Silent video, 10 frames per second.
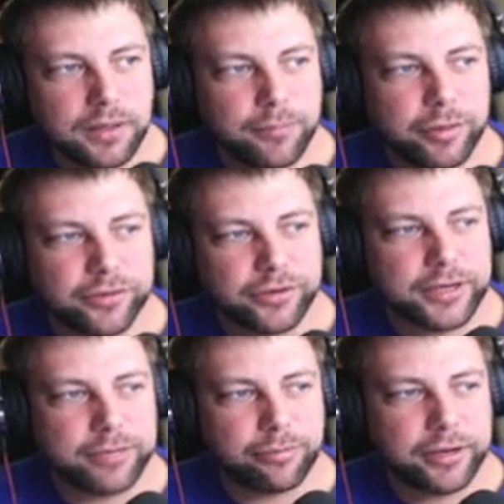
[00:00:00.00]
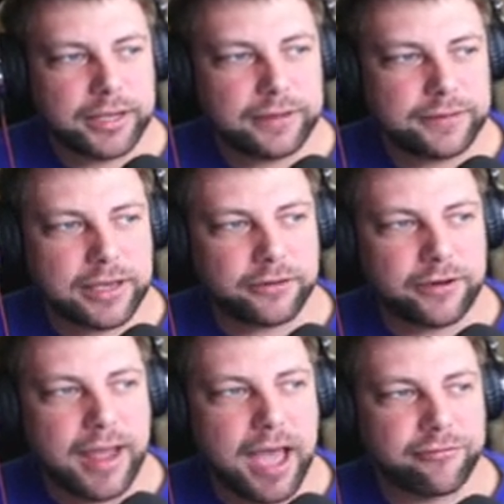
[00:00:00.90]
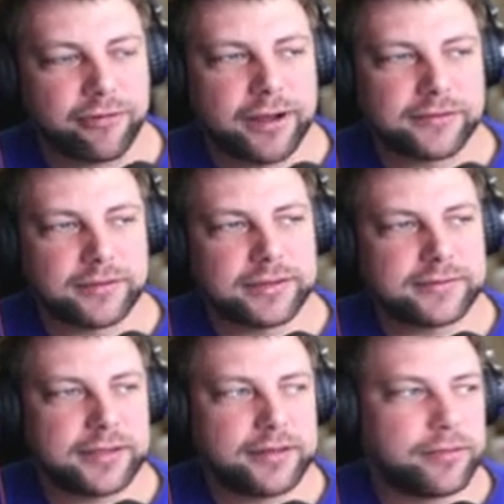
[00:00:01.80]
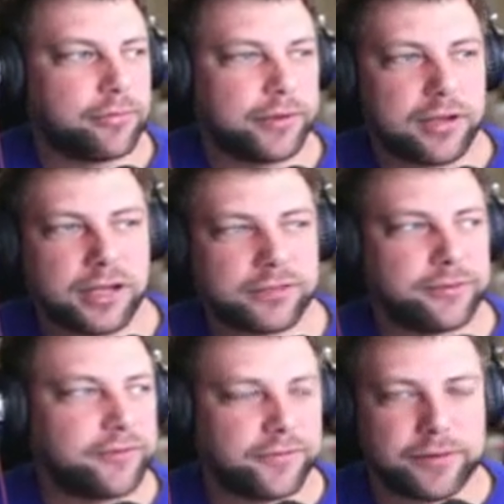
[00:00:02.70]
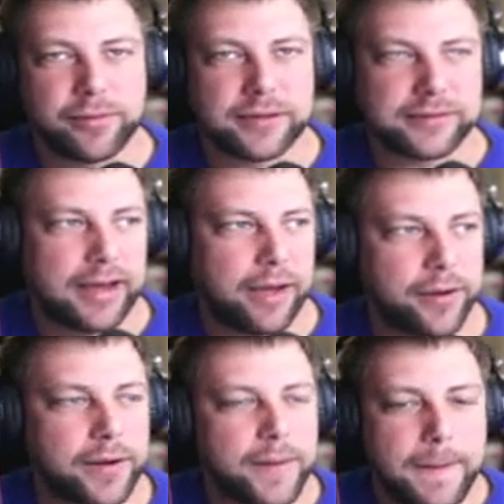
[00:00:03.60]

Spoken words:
but they're going to bring in the other half, right? So let's say the employee costs me $50 an hour.